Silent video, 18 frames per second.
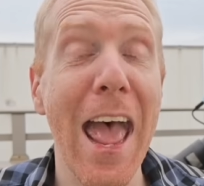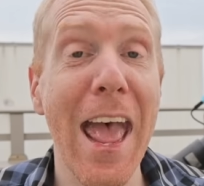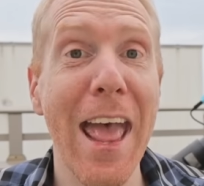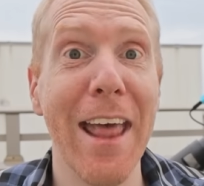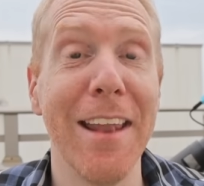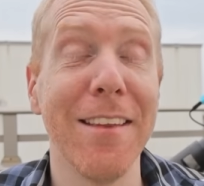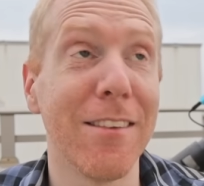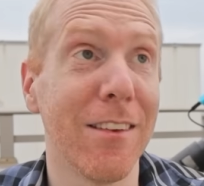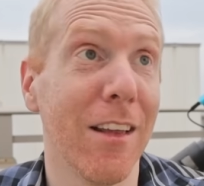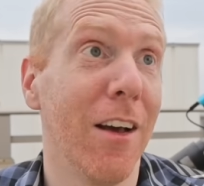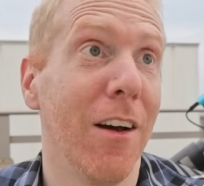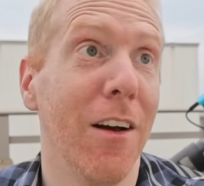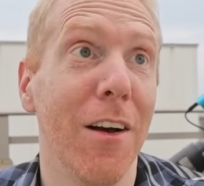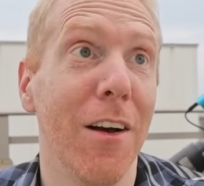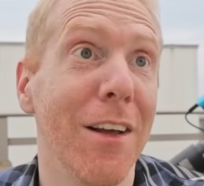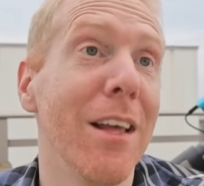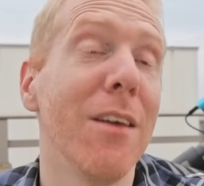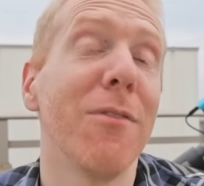And
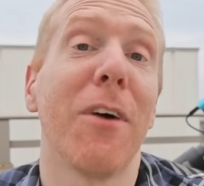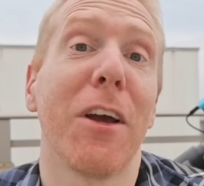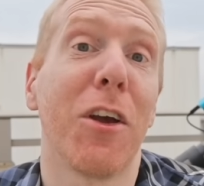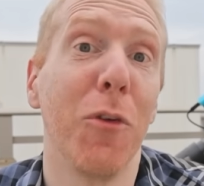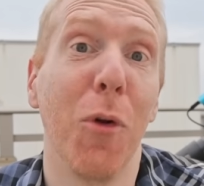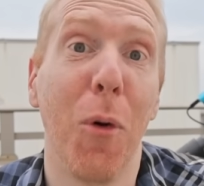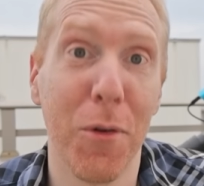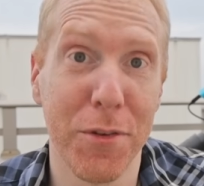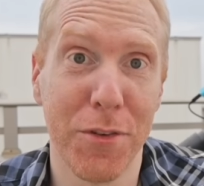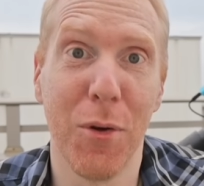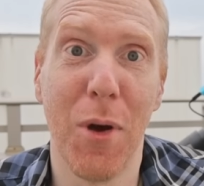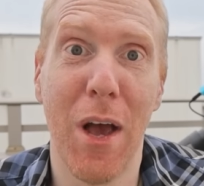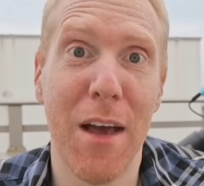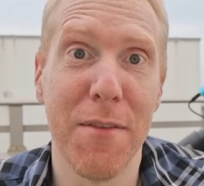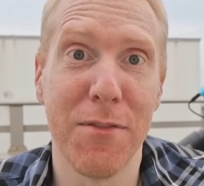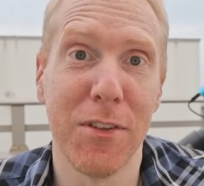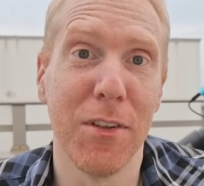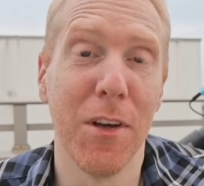if I could also
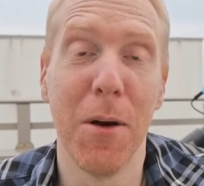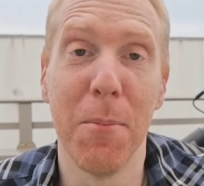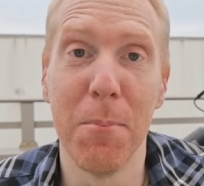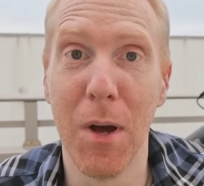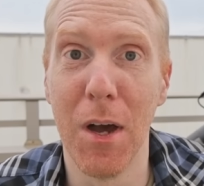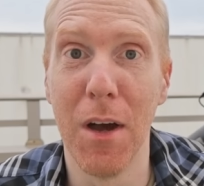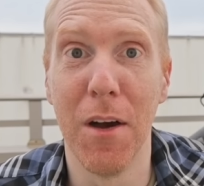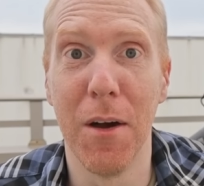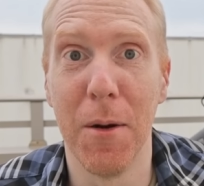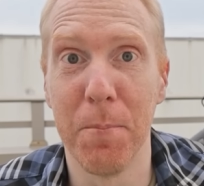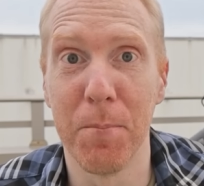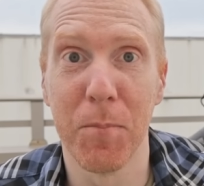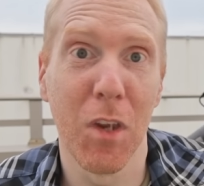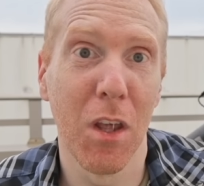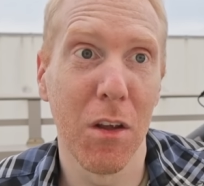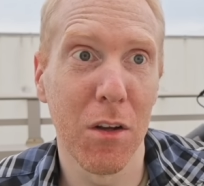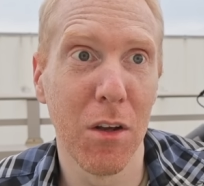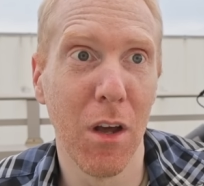have some
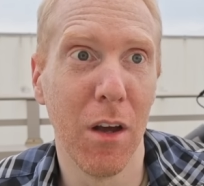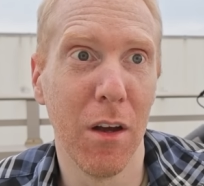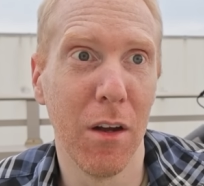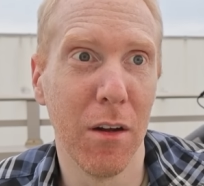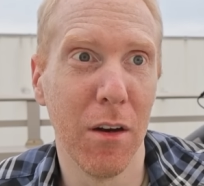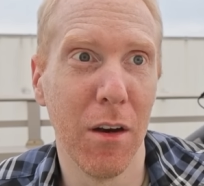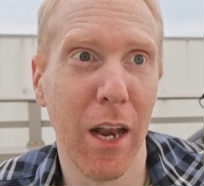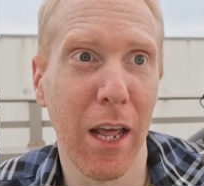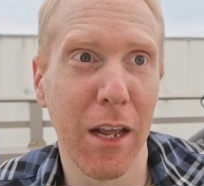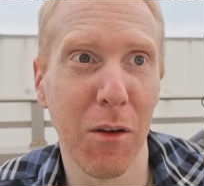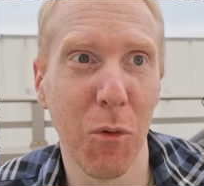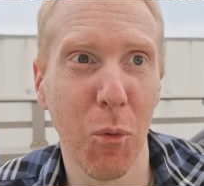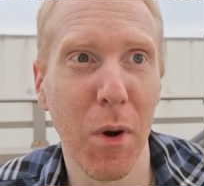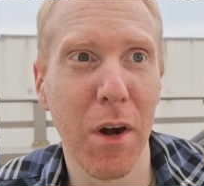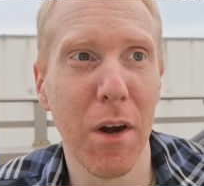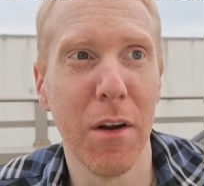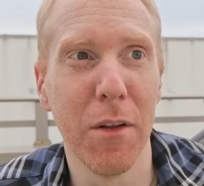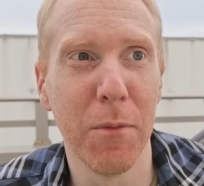like
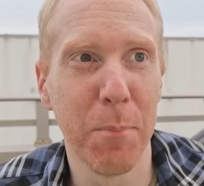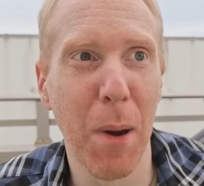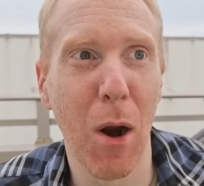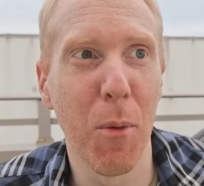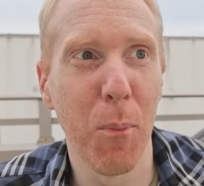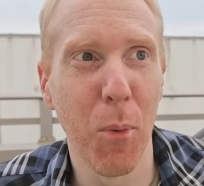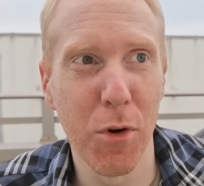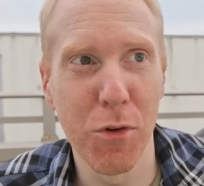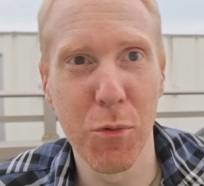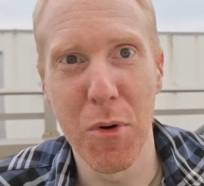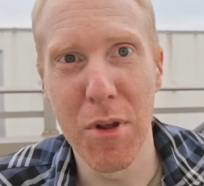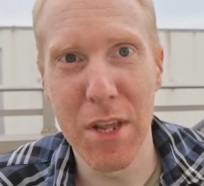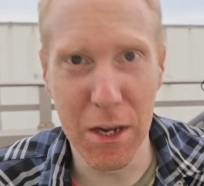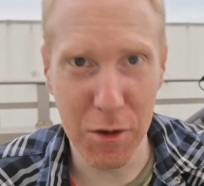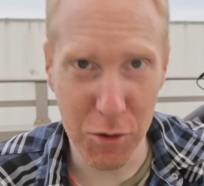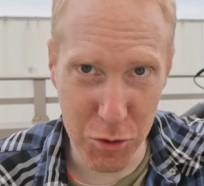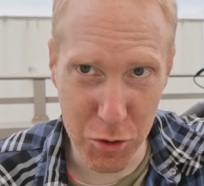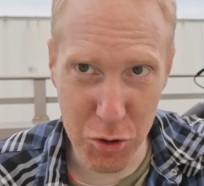where power ports where you
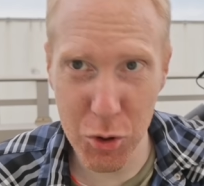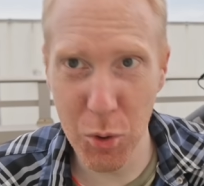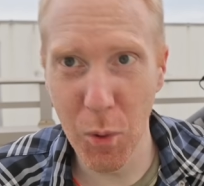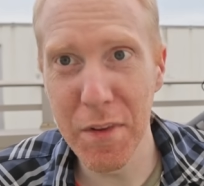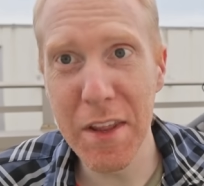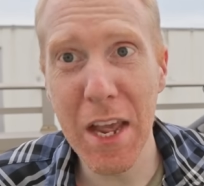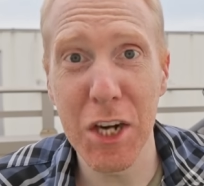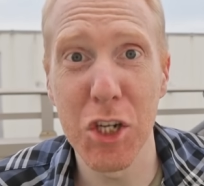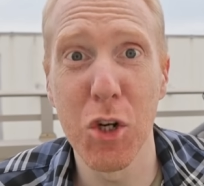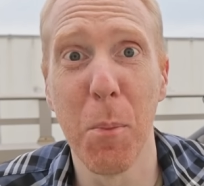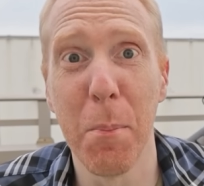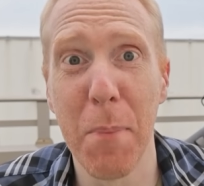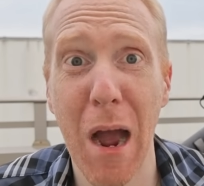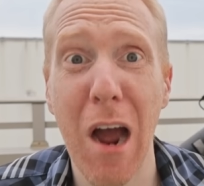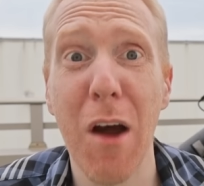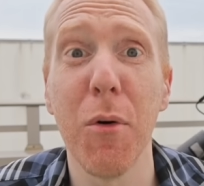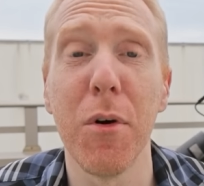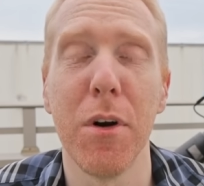can control the actual
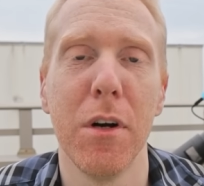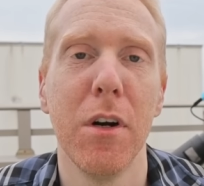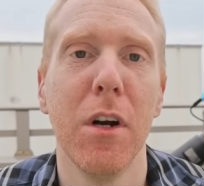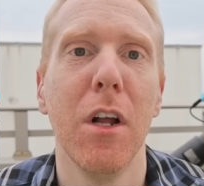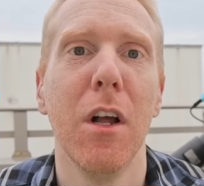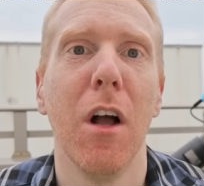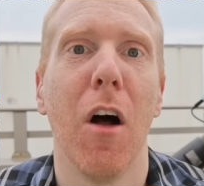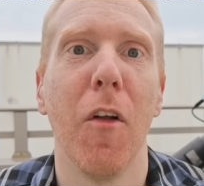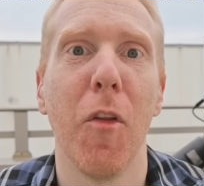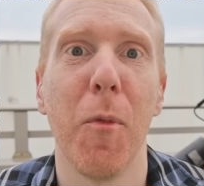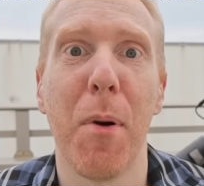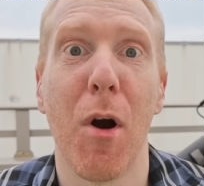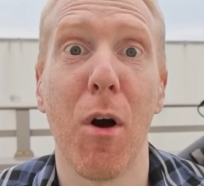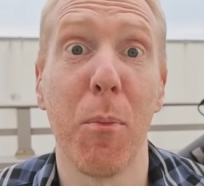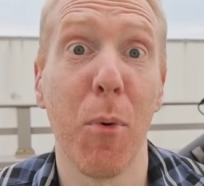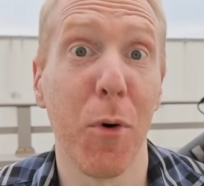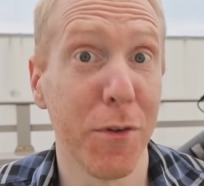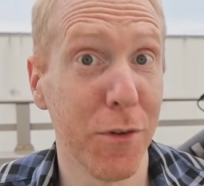power on the
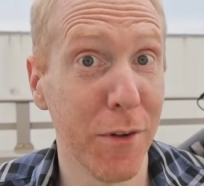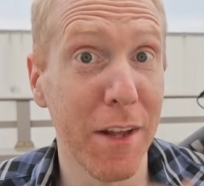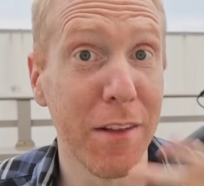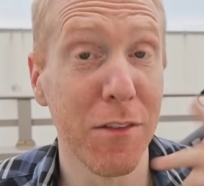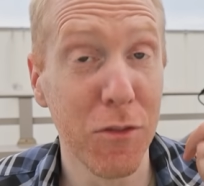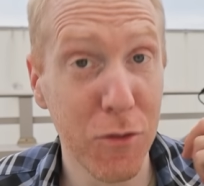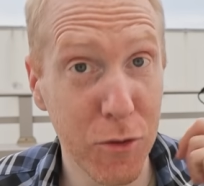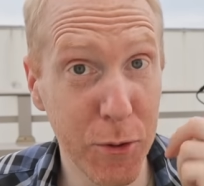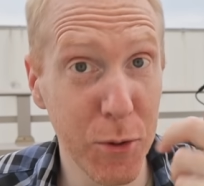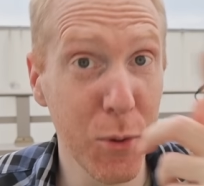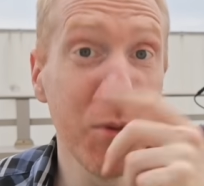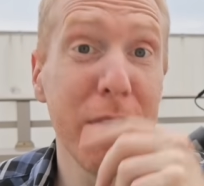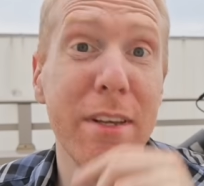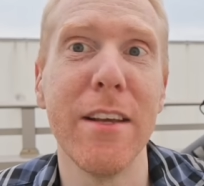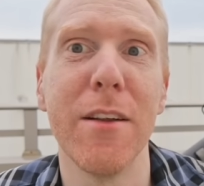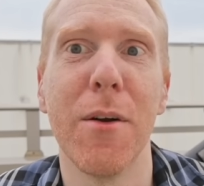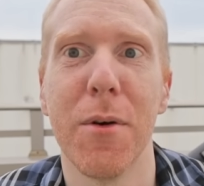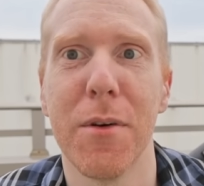power port so that dew
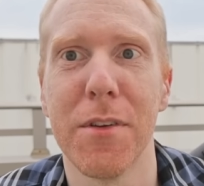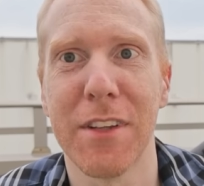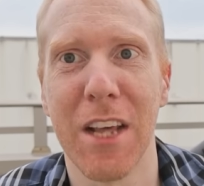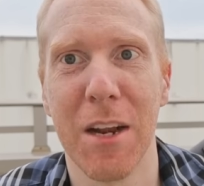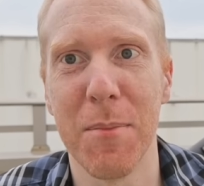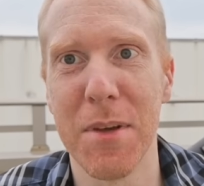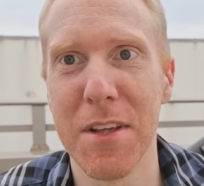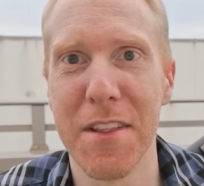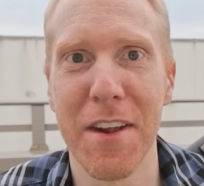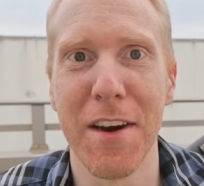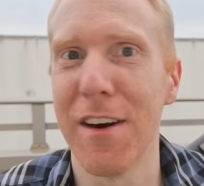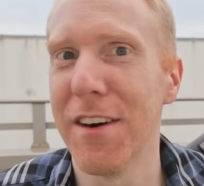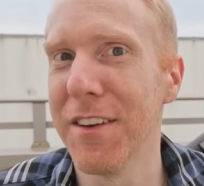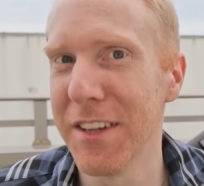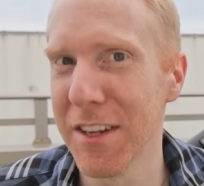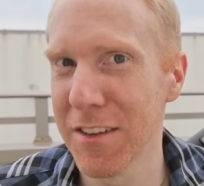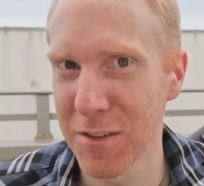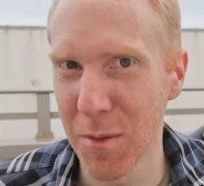heaters can be there,
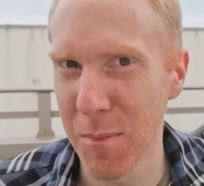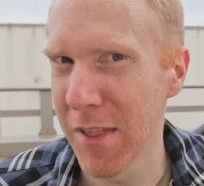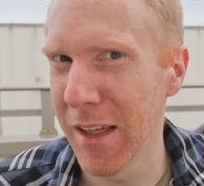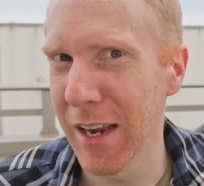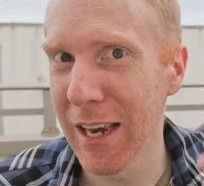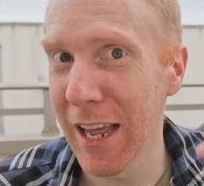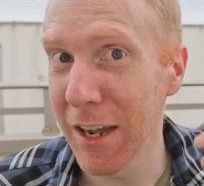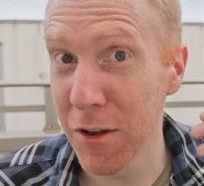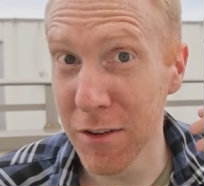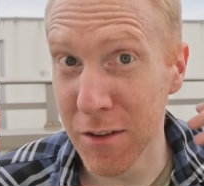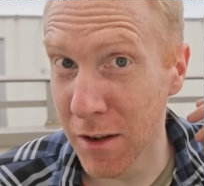and then something like